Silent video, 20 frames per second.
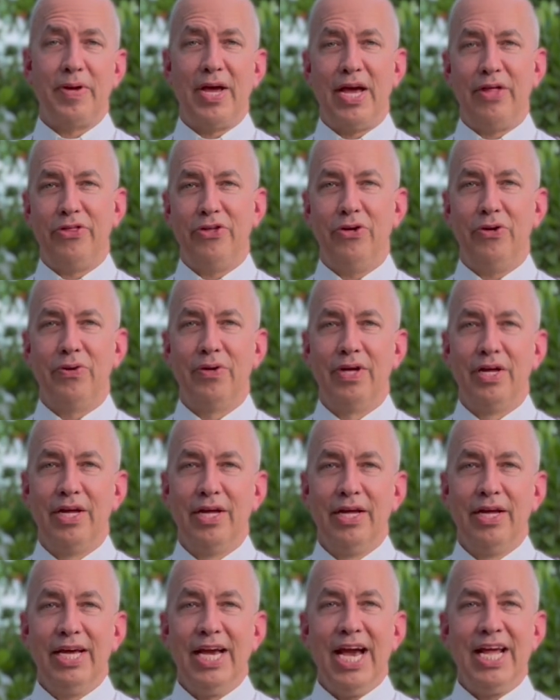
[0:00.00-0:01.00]
Matthew,
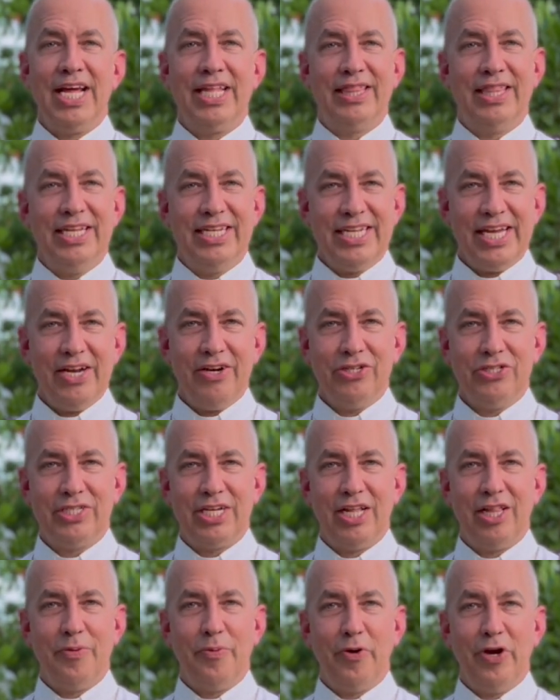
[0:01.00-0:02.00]
and at the dinner
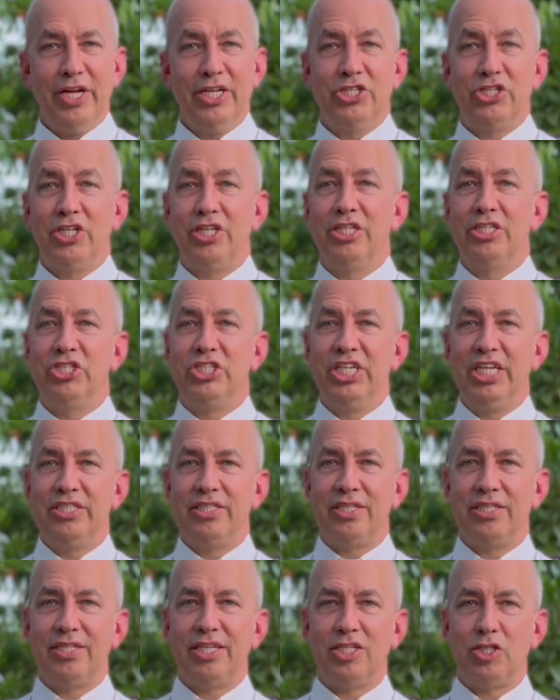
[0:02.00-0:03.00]
celebration,
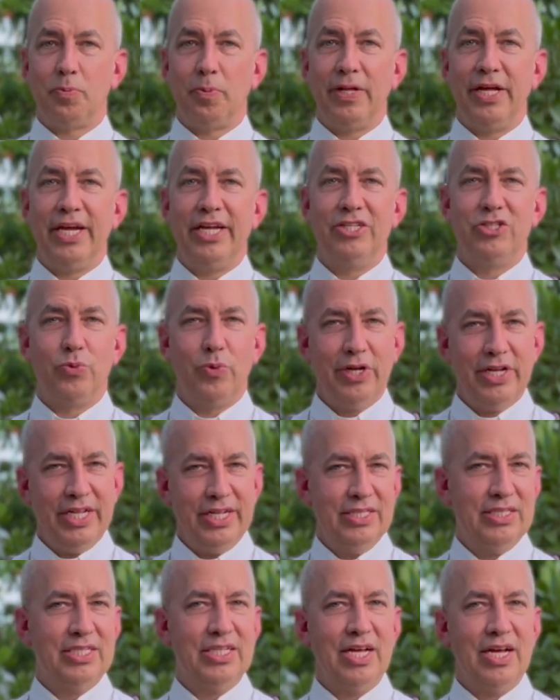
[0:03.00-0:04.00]
Jesus explains what he
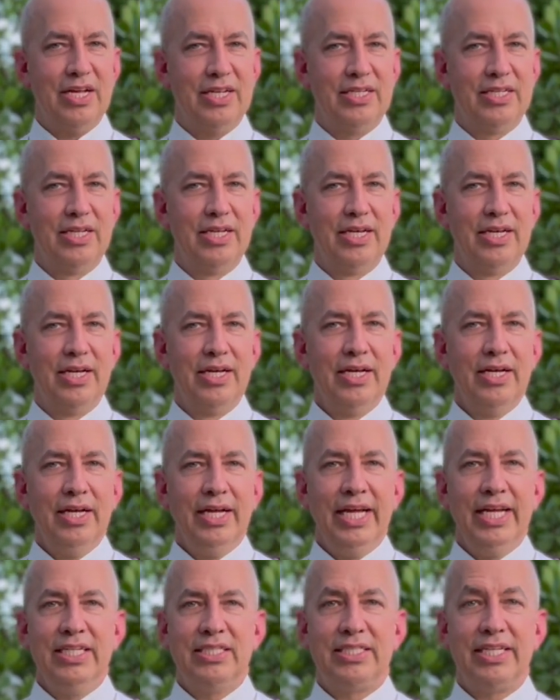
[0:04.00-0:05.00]
has done.
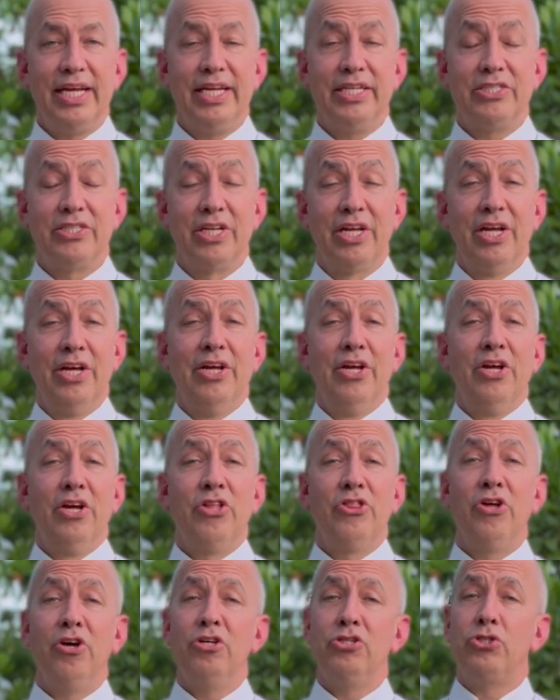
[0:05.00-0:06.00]
He says,
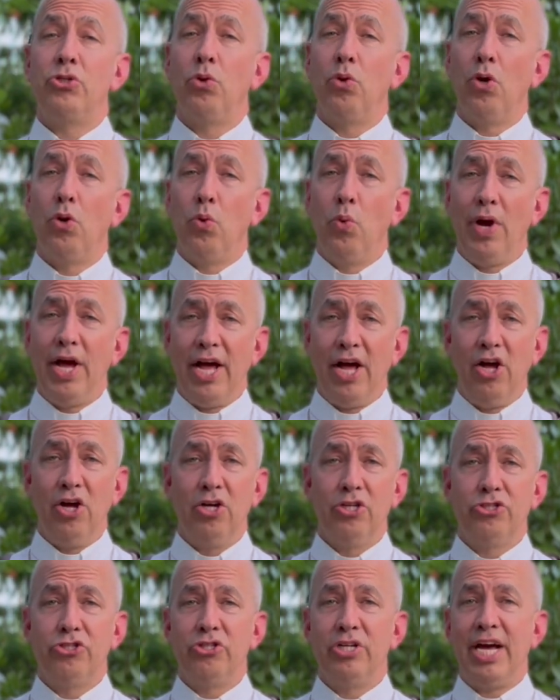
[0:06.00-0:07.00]
"Those who are
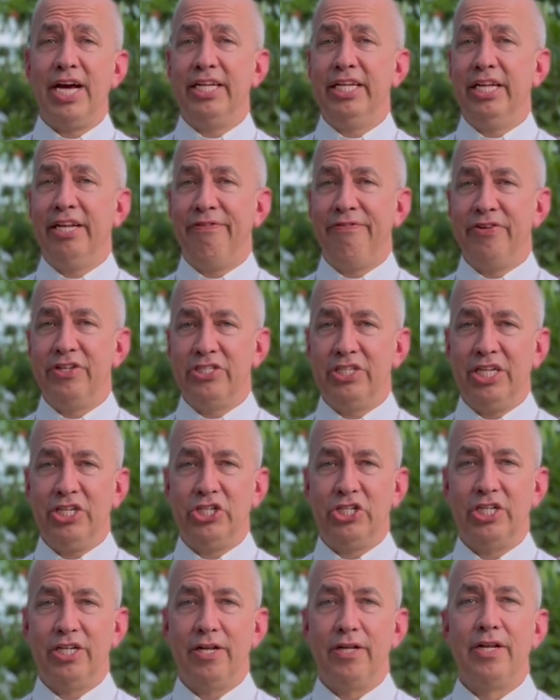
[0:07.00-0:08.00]
well do not need a
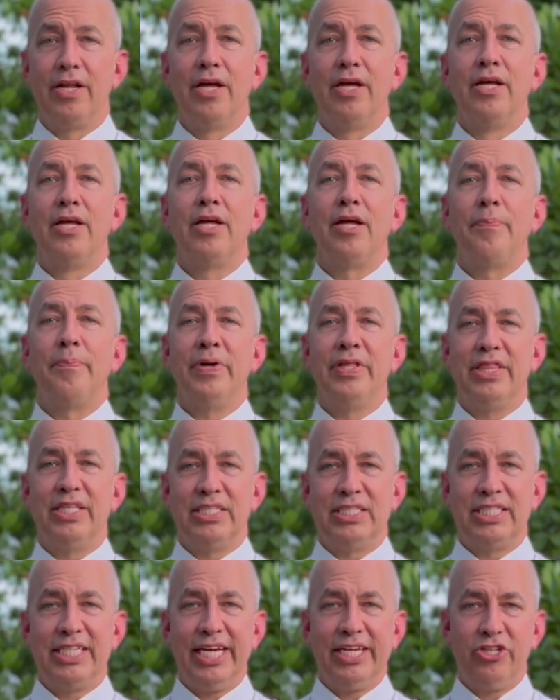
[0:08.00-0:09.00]
physician, but the
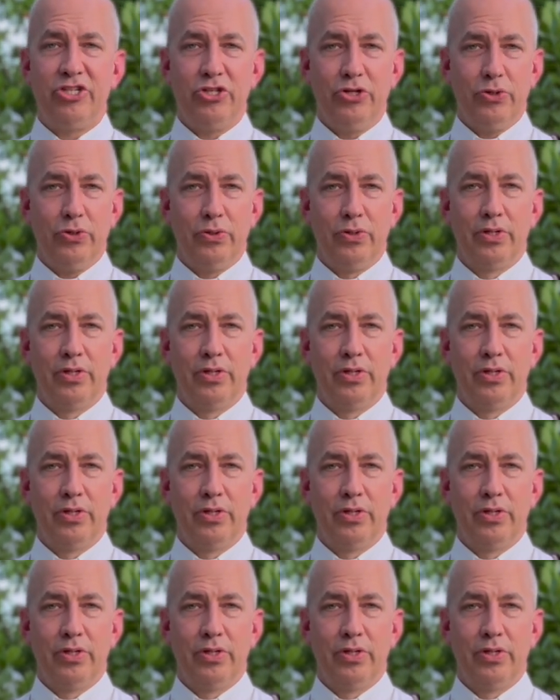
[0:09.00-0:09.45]
sick do.